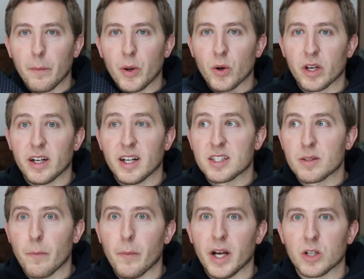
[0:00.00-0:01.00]
polka dots
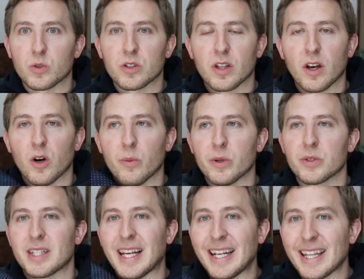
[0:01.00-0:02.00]
match with
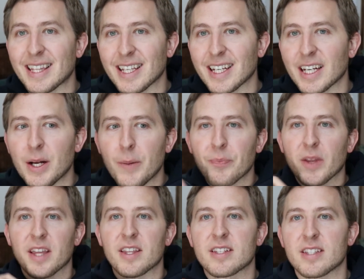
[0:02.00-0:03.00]
almost anything,
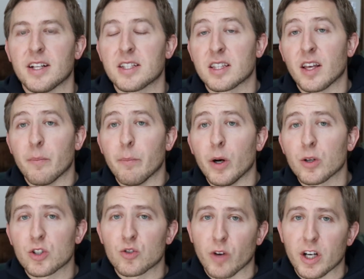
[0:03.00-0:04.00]
in the sense that
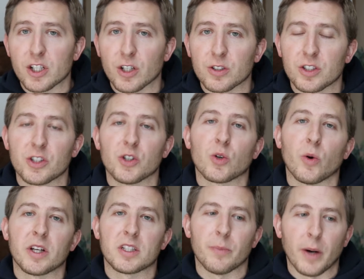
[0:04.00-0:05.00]
most dress shirts that you're
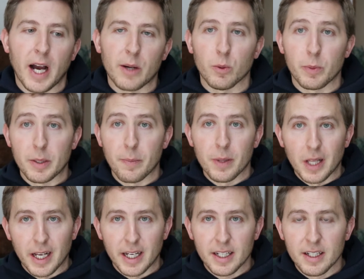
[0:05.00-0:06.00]
going to buy will be
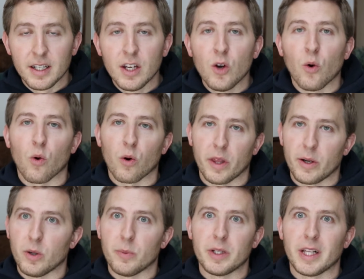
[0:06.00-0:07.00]
plain, or they
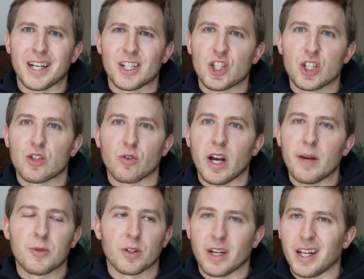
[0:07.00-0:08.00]
will be like
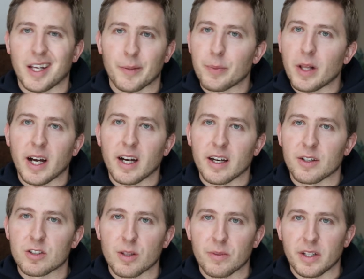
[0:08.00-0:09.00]
striped or kind of like plaid
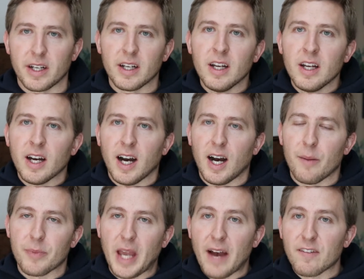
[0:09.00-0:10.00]
or something.
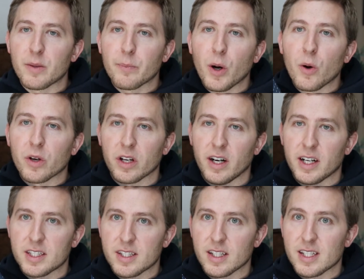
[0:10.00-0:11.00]
Um, having polka
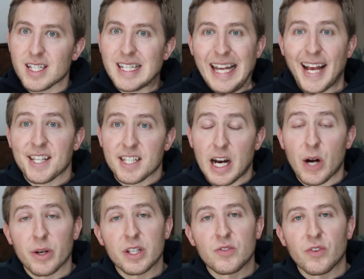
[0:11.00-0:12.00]
dots stands
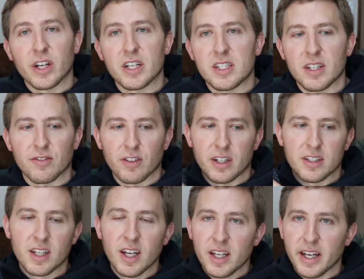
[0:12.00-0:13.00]
out. It's very
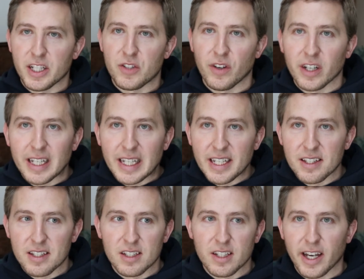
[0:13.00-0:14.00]
different. It's very
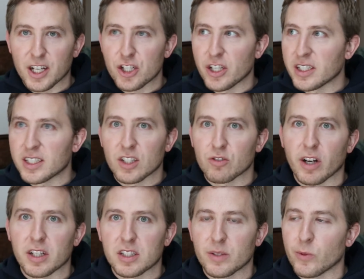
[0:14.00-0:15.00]
easy to actually like, get
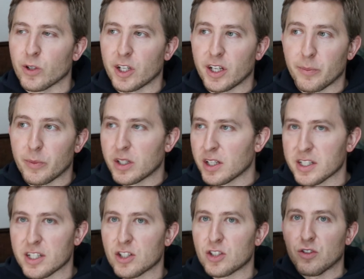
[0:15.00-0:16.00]
dressed in the morning, because
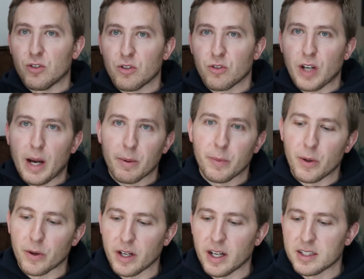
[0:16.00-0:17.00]
I just grab a
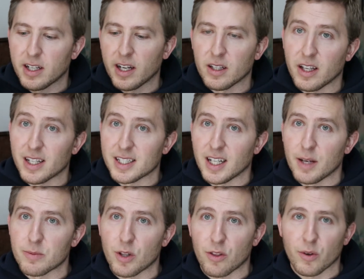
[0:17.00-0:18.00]
polka dot tie a lot of
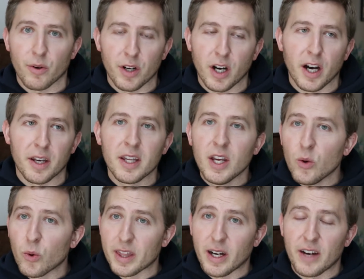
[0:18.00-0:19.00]
times and throw it on
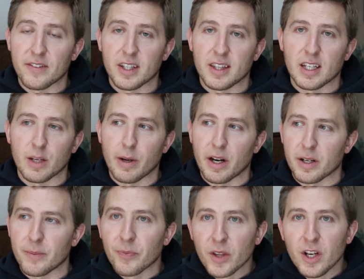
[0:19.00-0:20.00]
without having to think about
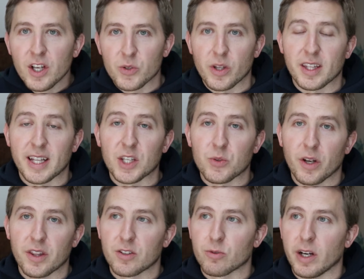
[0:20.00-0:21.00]
it. So I think that's one
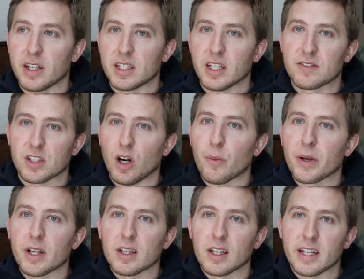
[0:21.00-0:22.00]
of the great gifts. And I'll put
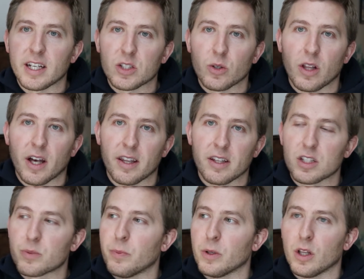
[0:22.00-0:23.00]
a link to a lot of
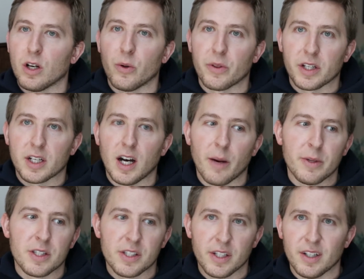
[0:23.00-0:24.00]
these below in the
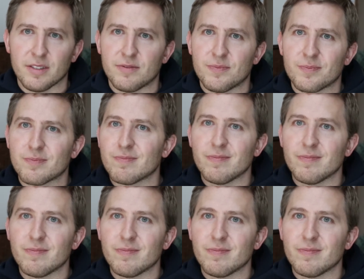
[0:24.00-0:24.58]
comments of